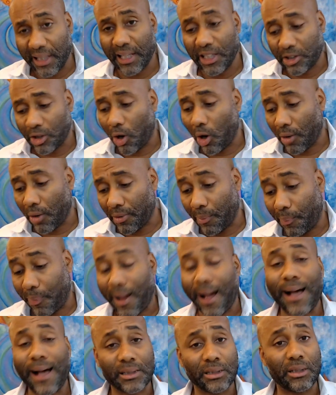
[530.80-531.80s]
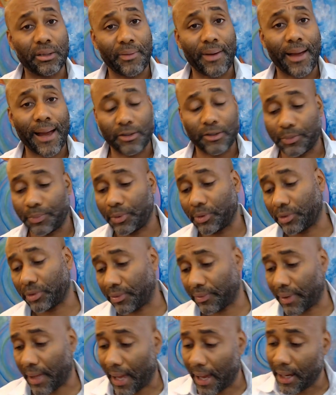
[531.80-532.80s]
are the positive attributes
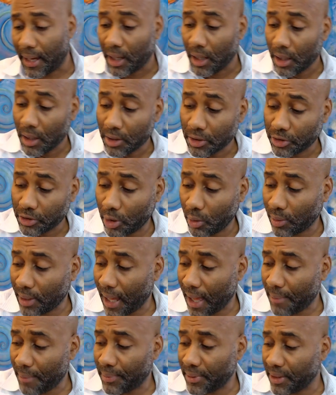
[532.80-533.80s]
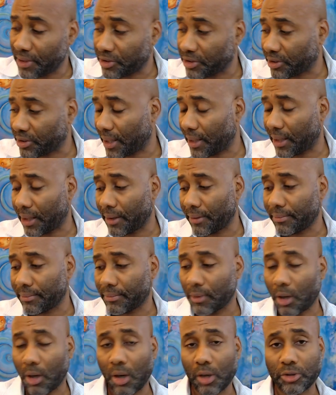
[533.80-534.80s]
that. So with that being said here,
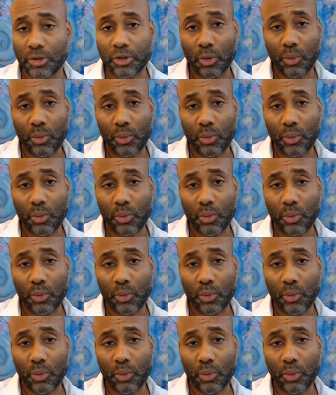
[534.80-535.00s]
also we